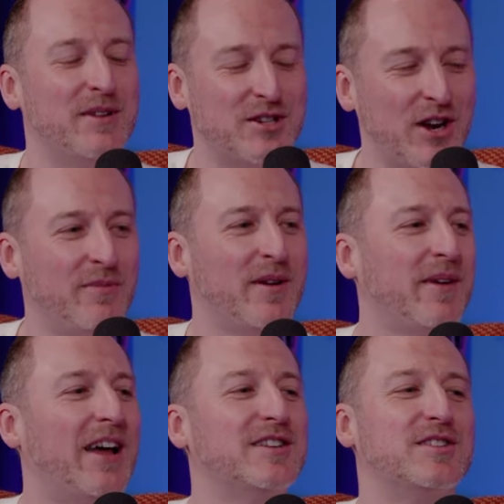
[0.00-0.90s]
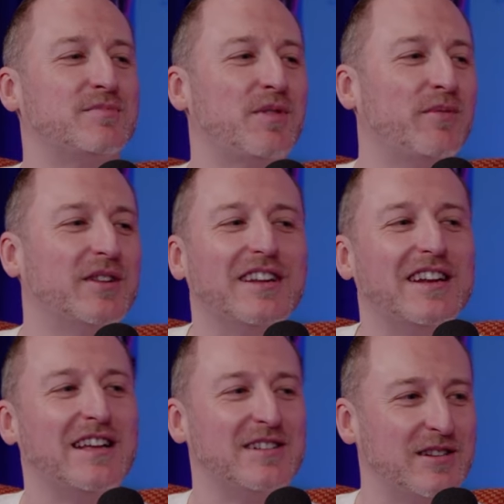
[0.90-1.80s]
Michelle McManus is probably the
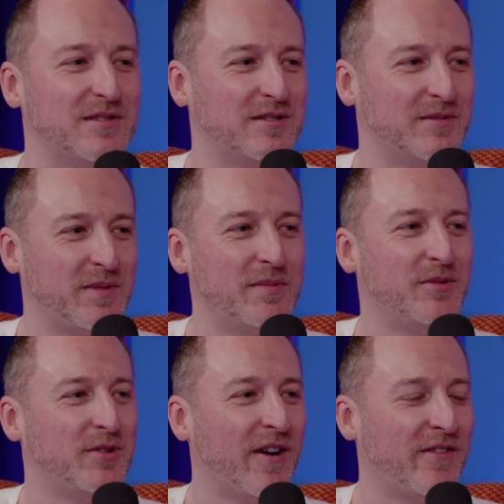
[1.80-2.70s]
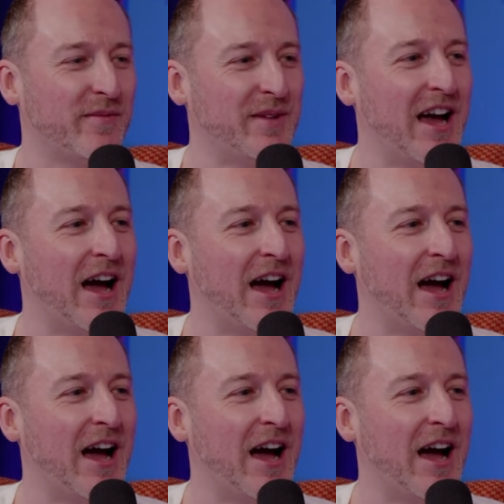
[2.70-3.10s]
nicest people you'll ever meet.